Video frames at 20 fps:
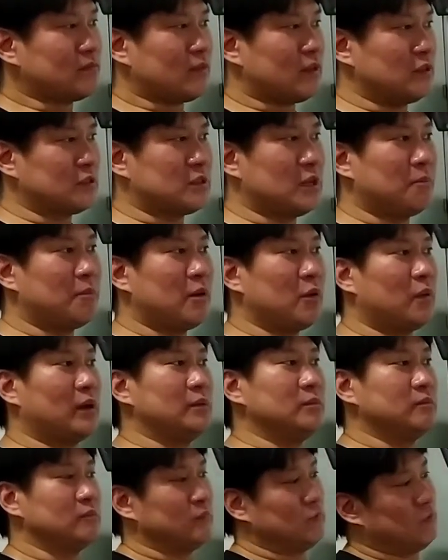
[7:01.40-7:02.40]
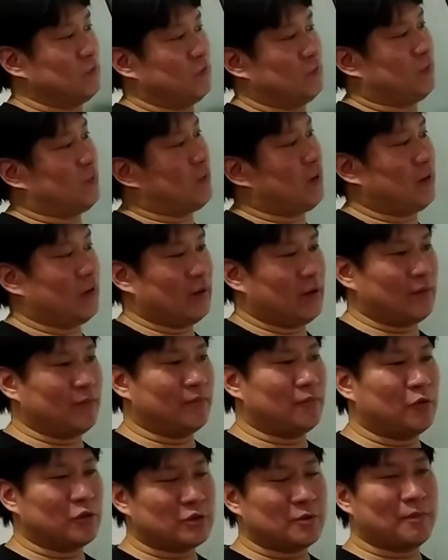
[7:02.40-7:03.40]
That's number one.
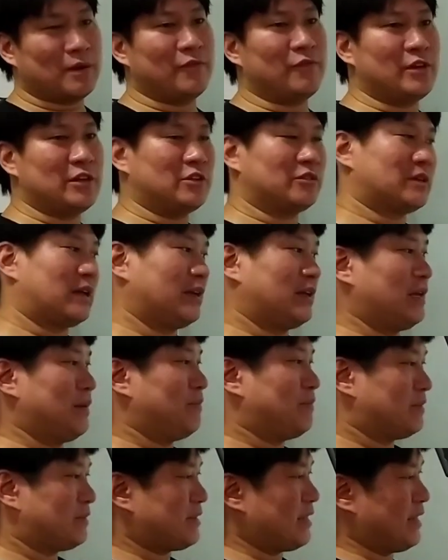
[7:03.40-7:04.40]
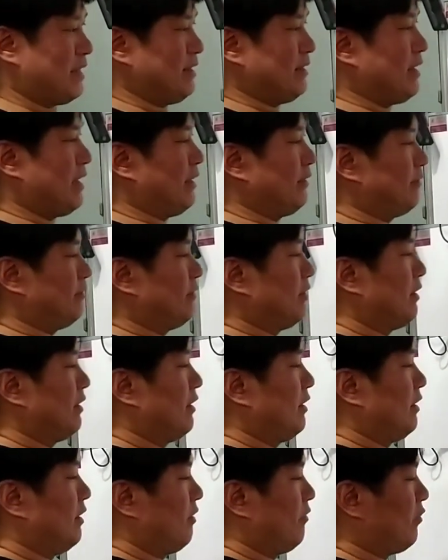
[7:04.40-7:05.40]
In most of my videos, I keep saying that
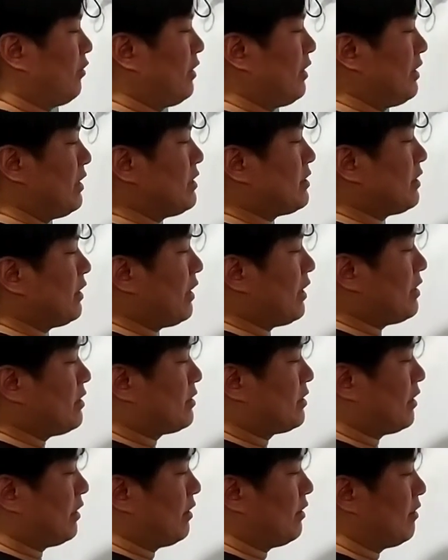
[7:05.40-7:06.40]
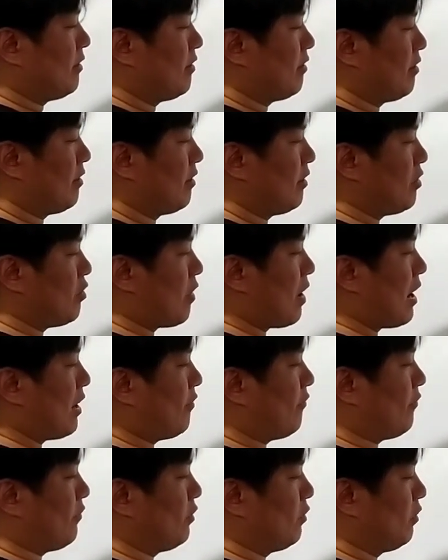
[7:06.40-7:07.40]
for the diesel engine, you
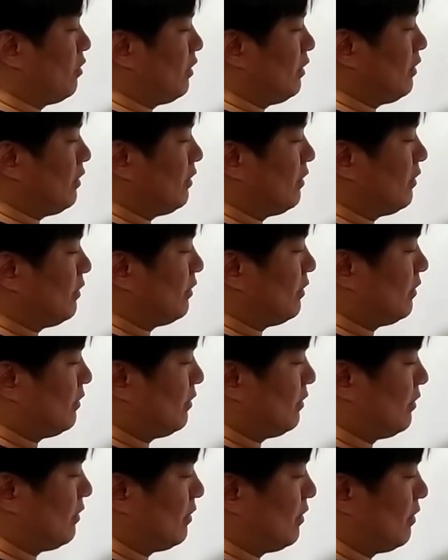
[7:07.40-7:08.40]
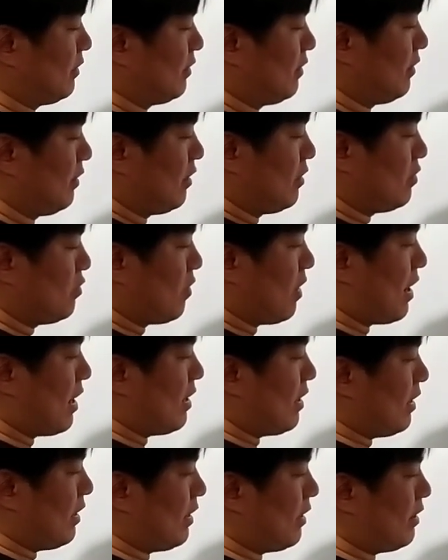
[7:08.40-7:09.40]
add fuel, you
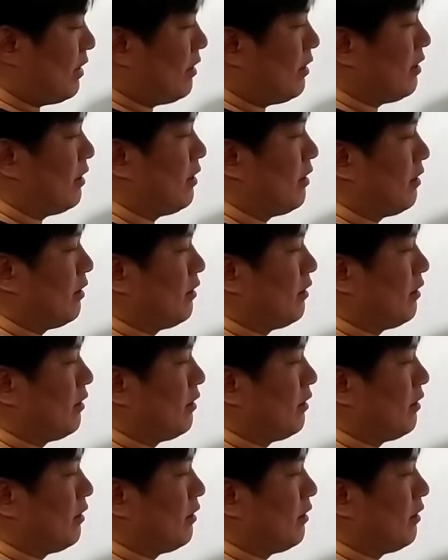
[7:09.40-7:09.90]
add air,